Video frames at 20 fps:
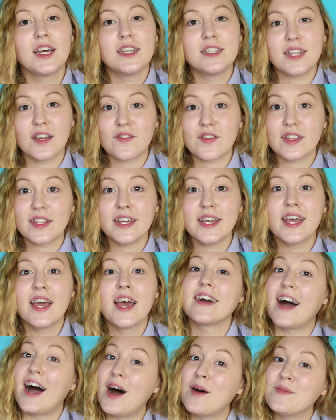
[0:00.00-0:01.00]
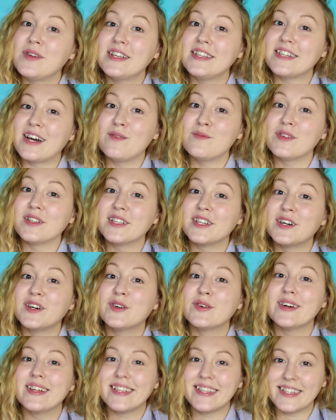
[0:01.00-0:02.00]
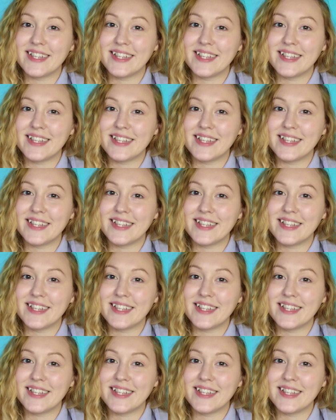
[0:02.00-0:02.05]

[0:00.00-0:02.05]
definitely comment down below,